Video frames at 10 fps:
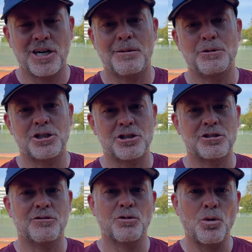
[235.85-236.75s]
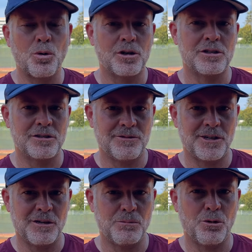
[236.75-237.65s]
Competition, of course, is
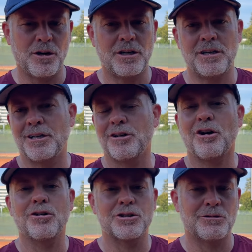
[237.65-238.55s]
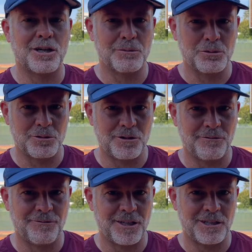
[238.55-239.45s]
very important and it also helps with your
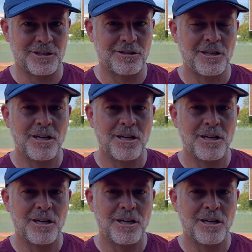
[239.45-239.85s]
fitness.